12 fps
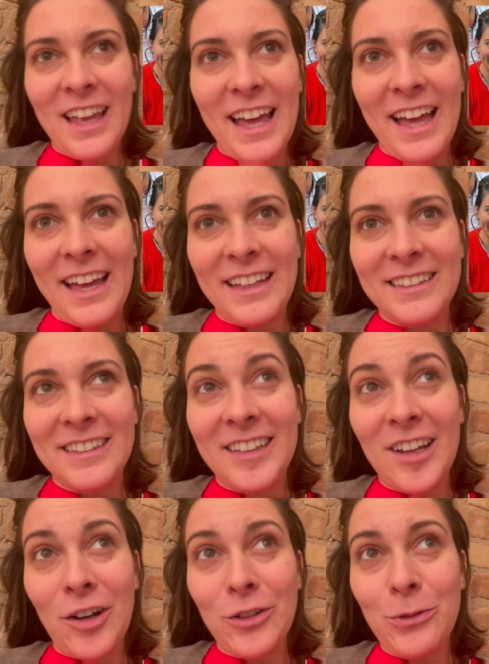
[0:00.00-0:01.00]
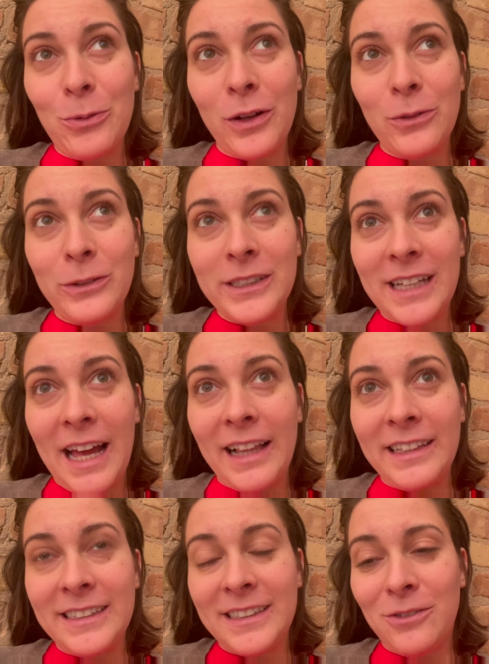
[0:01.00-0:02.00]
and the other one was
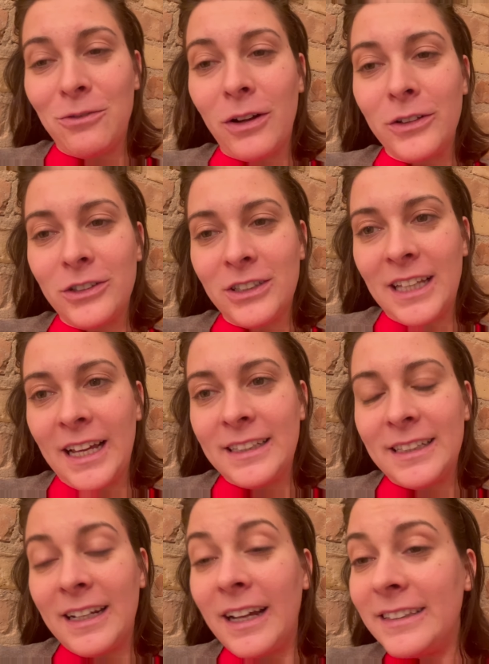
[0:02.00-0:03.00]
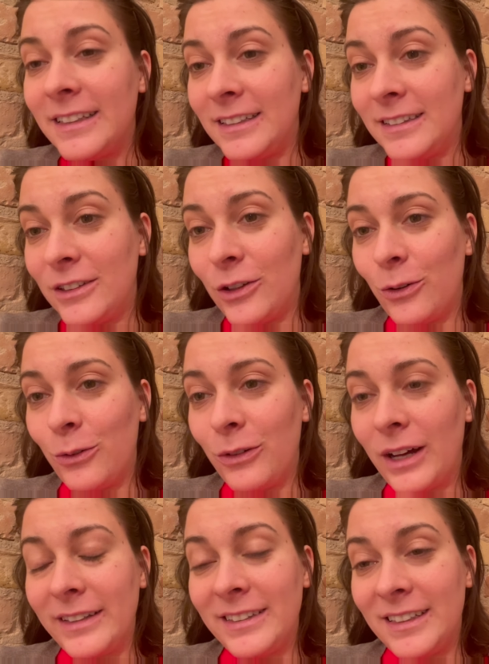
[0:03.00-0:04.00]
Alice in Wonderland, and I didn't know,
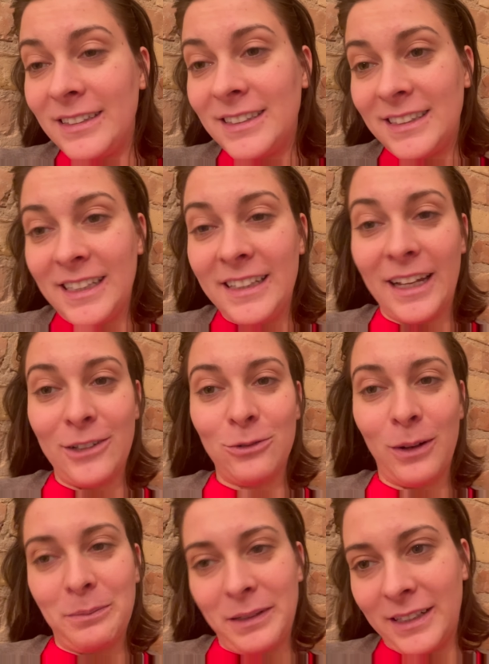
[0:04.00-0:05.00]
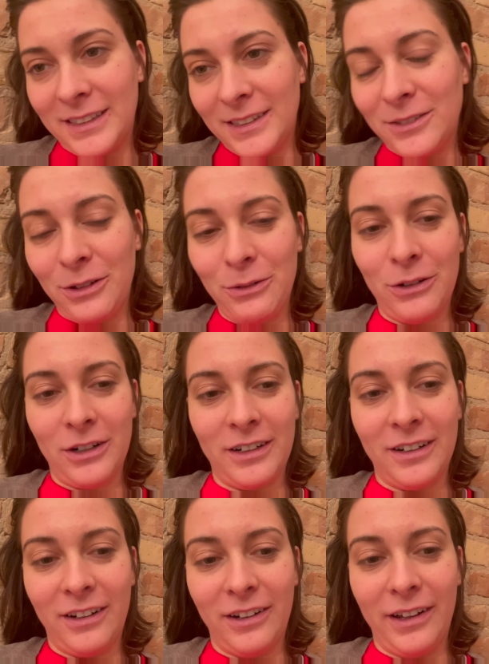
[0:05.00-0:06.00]
I didn't see that one because we were
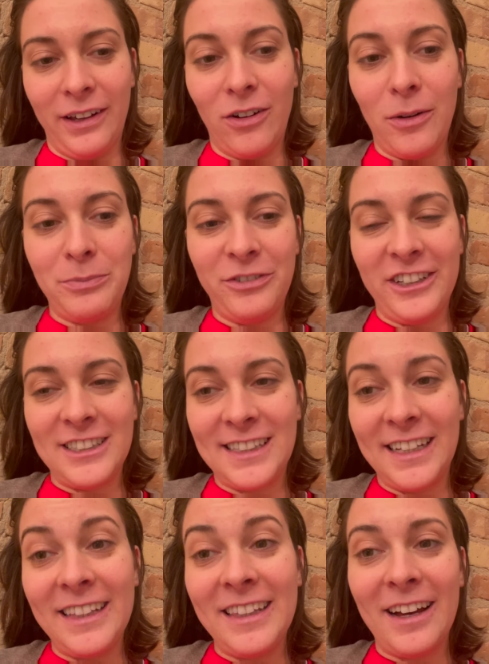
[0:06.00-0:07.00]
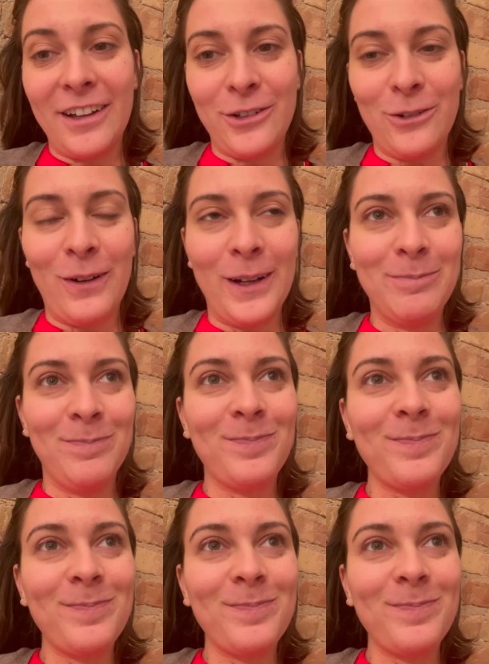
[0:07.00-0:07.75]
obviously in the other one.